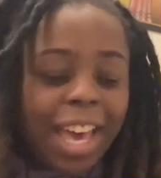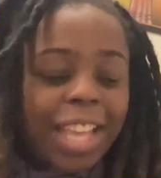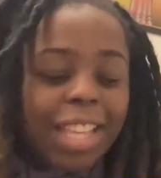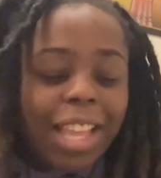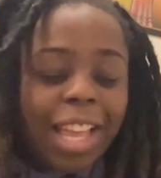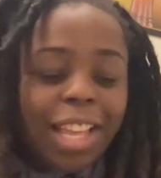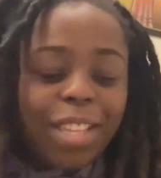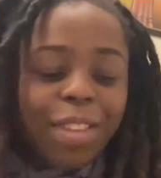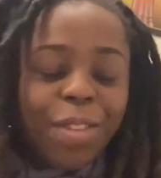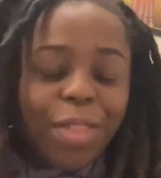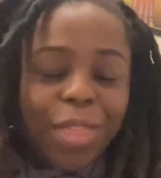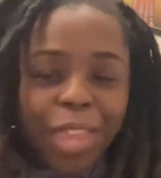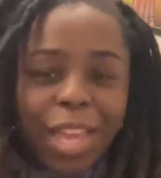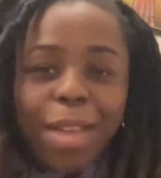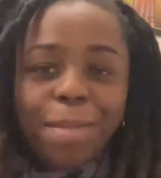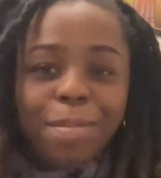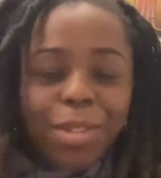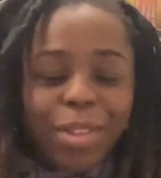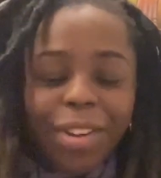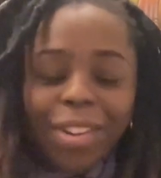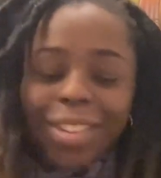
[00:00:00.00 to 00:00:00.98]
like the
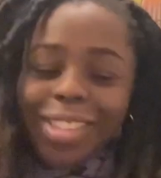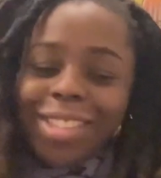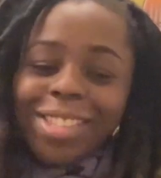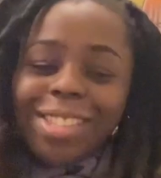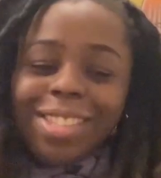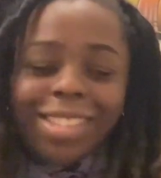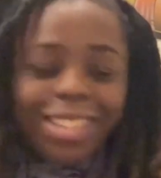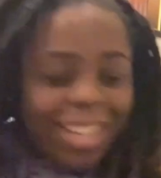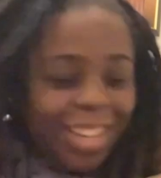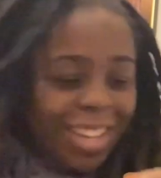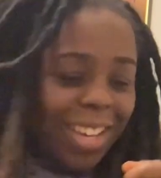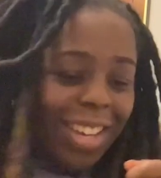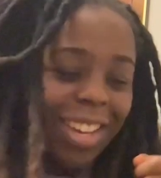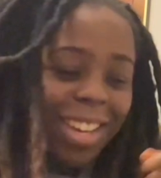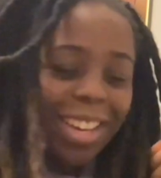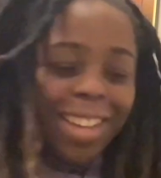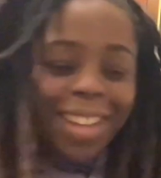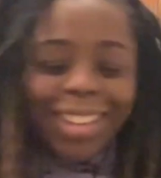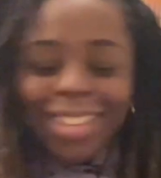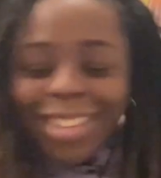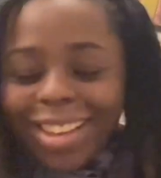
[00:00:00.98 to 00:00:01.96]
theme song,
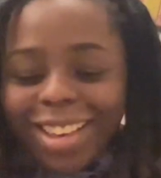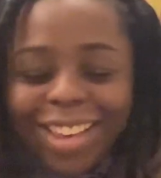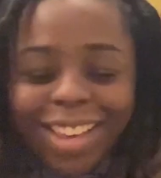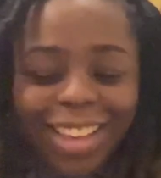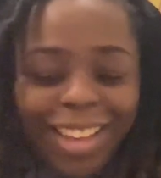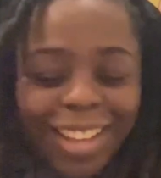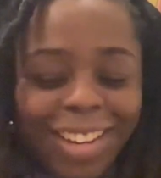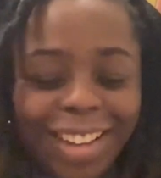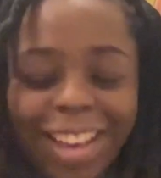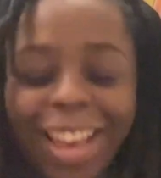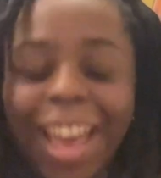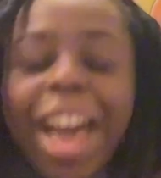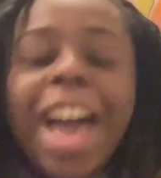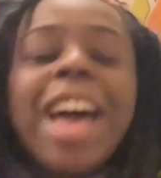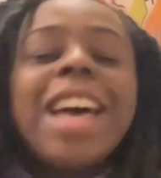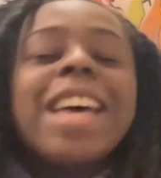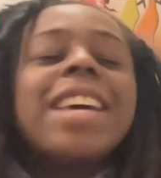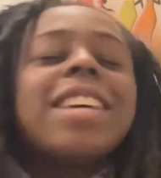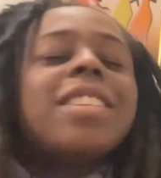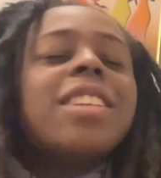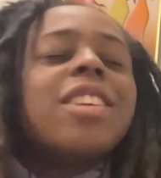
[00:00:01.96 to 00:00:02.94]
da, da, da,
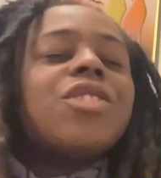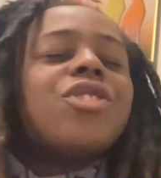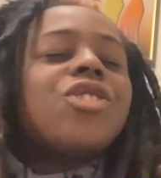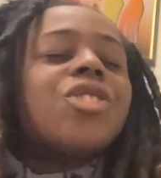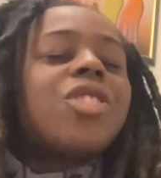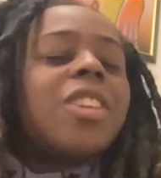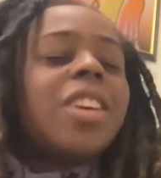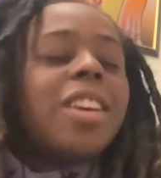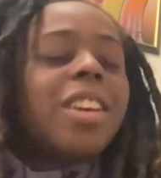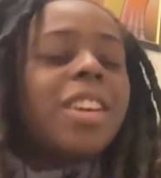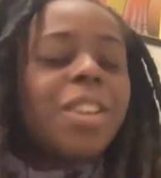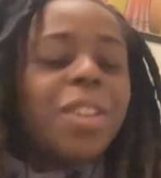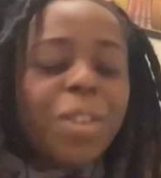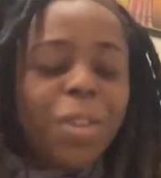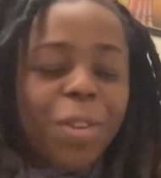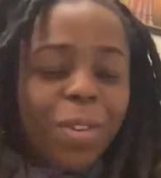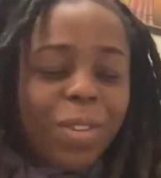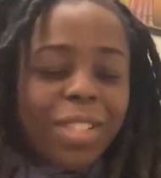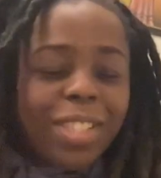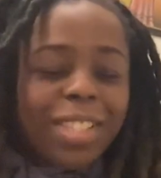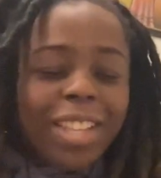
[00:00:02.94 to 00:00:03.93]
the
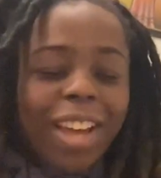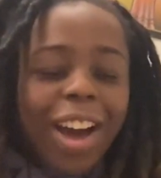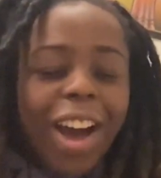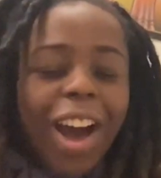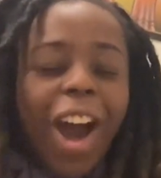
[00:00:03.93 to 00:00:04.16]
chills.